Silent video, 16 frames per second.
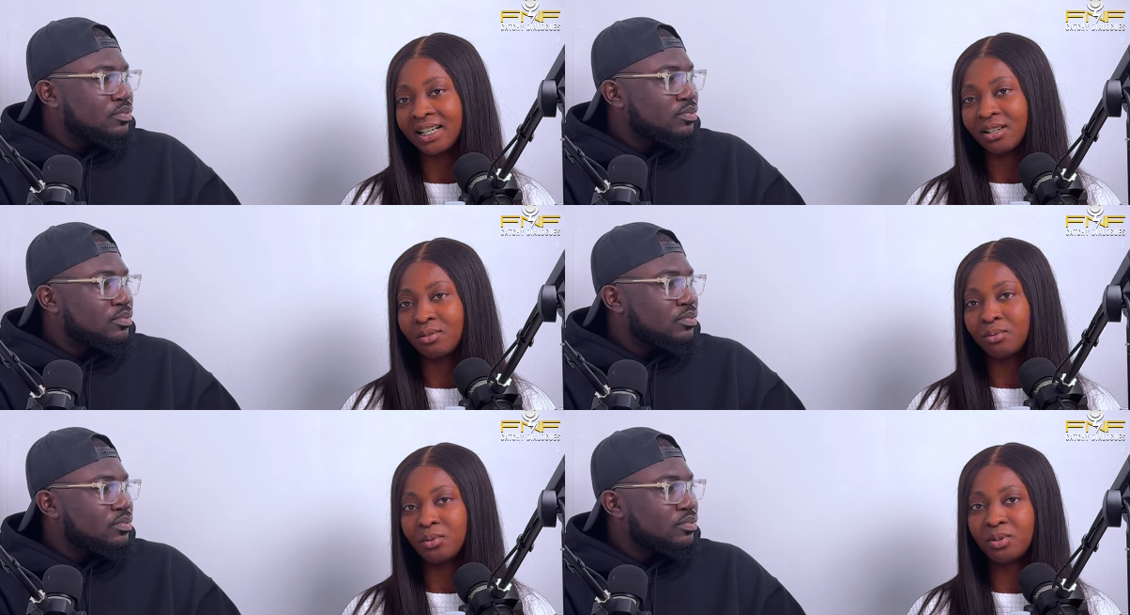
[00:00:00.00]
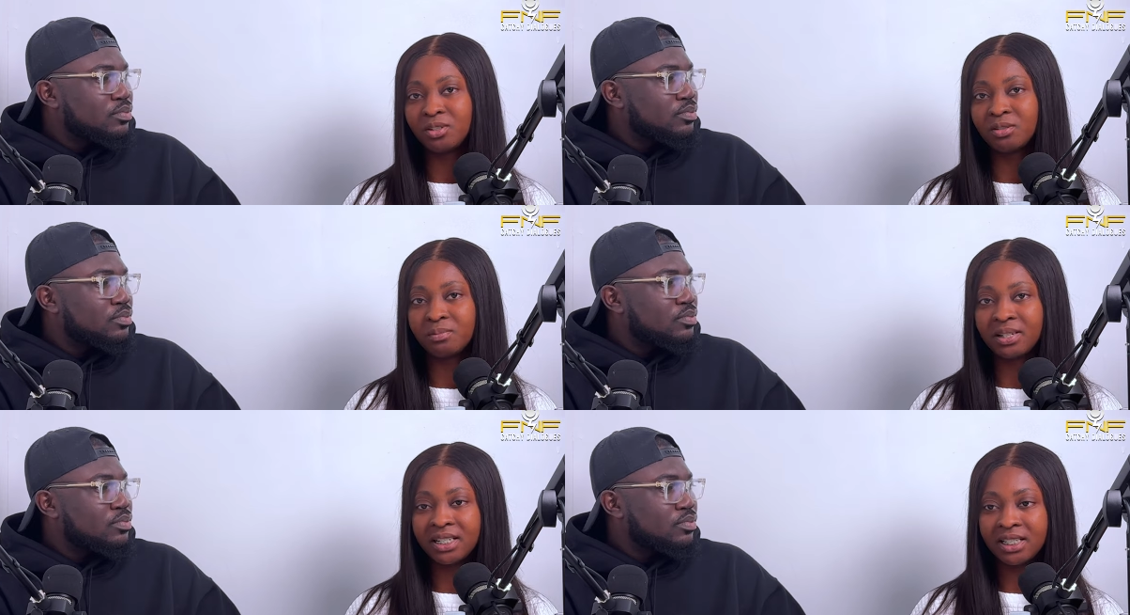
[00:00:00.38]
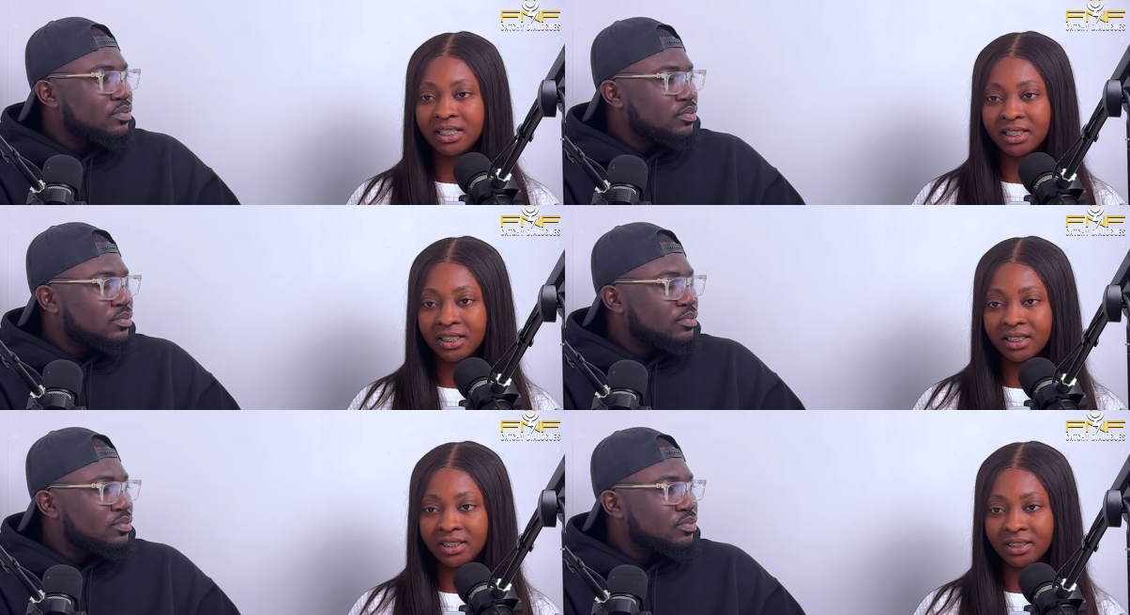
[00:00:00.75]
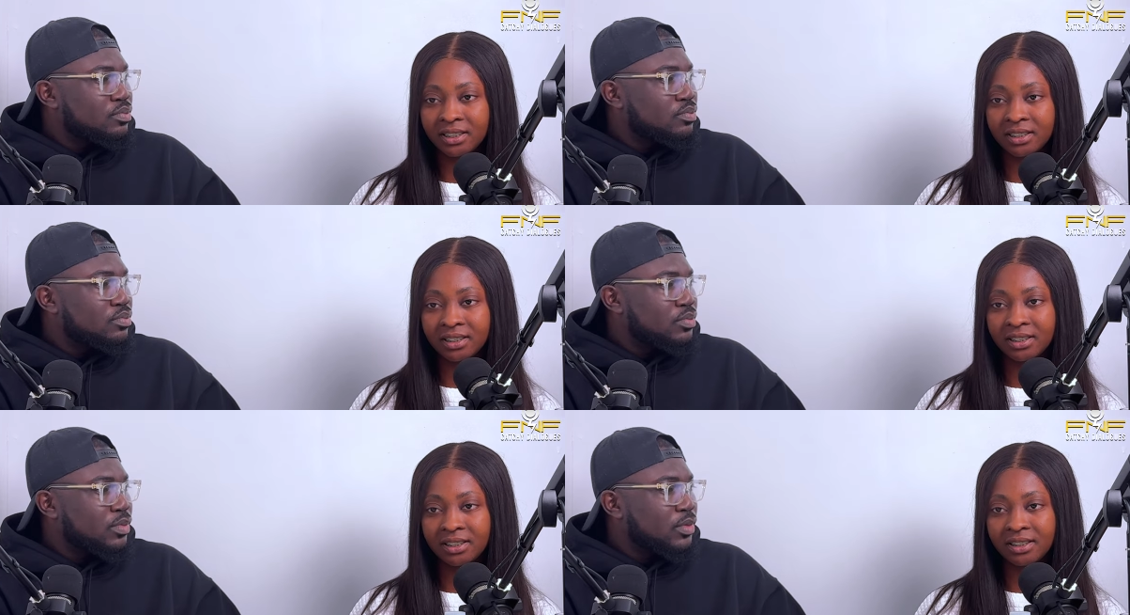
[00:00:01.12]
Speaker 1: like ward
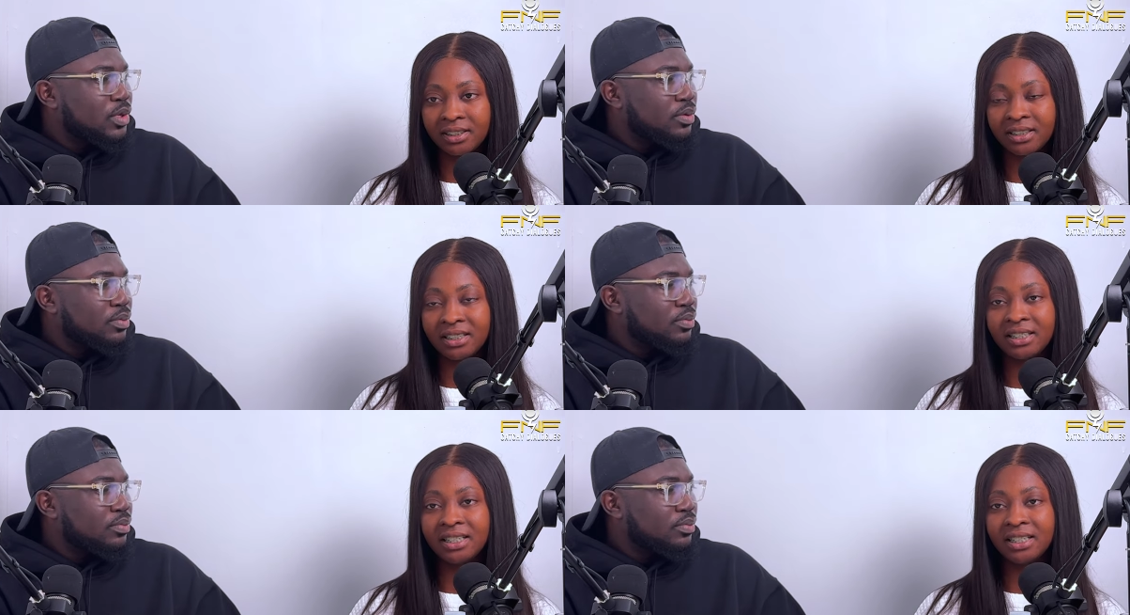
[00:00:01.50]
managers.